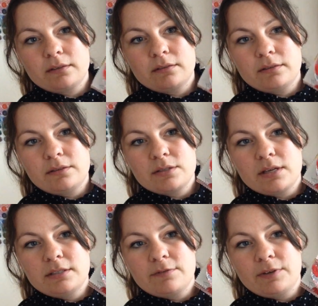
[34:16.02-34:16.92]
there's
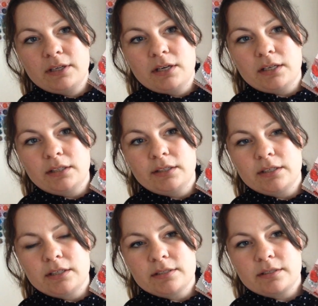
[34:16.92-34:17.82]
all different
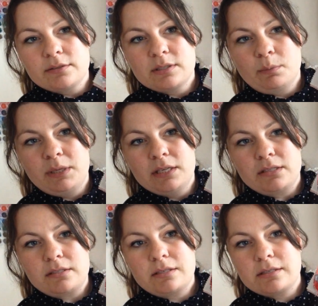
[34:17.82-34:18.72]
colors. There's the
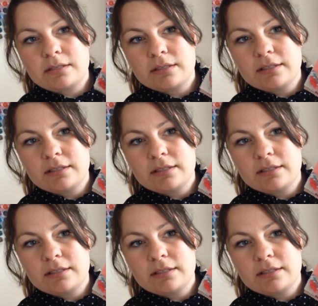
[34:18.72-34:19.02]
beast.